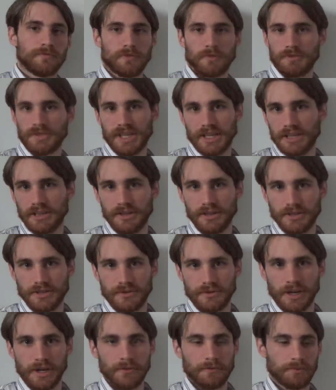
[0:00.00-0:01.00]
from, say,
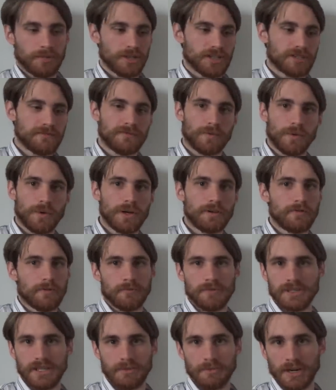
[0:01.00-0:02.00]
Glistener Elf, plus four
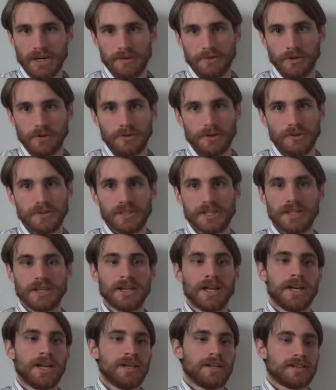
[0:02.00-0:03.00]
from, say, Might of Old Crosa,